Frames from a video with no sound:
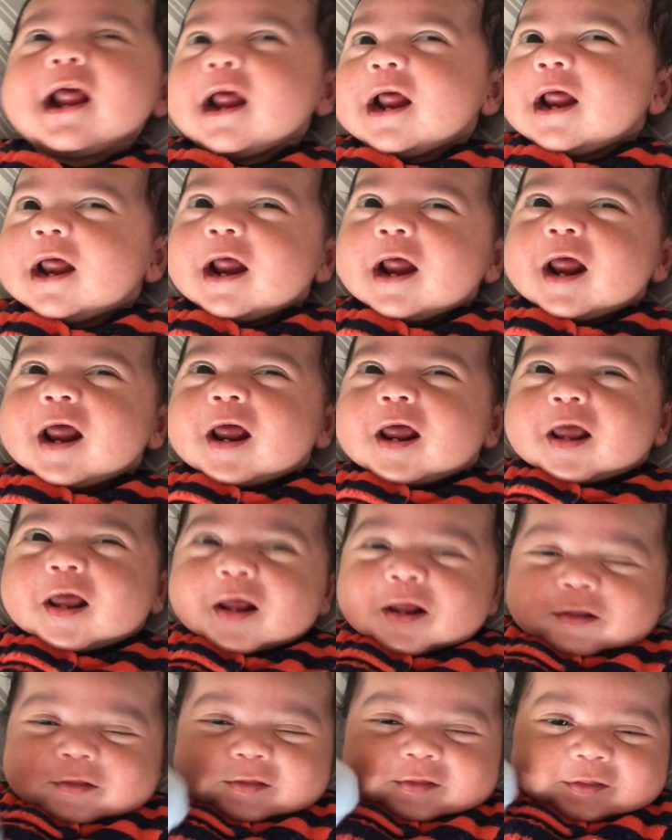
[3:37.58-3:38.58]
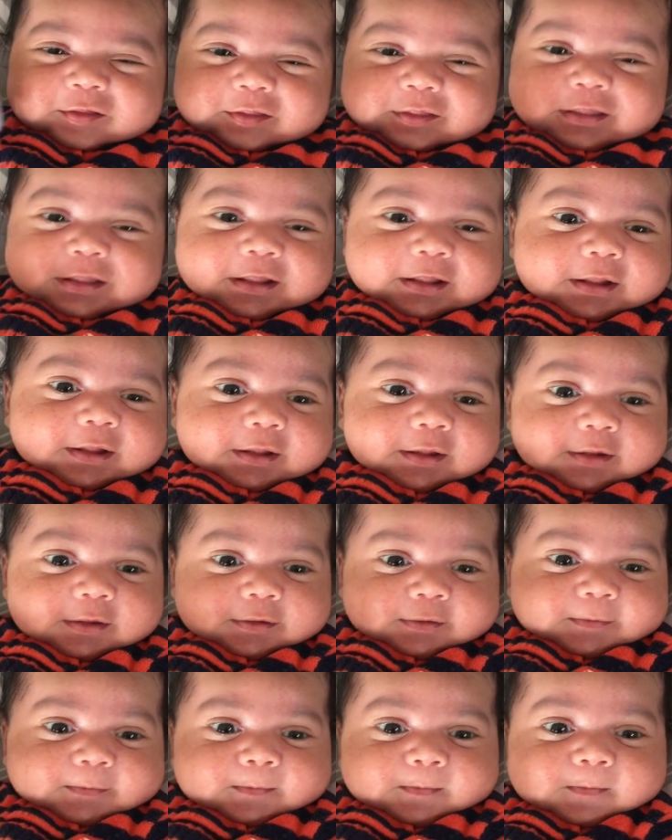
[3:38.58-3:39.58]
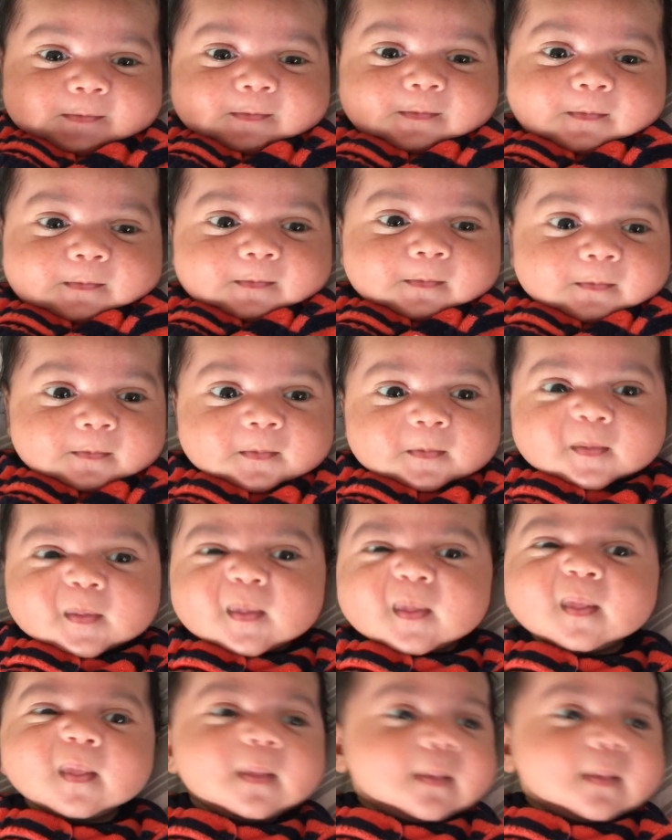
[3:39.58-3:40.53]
I love you too, you little booger.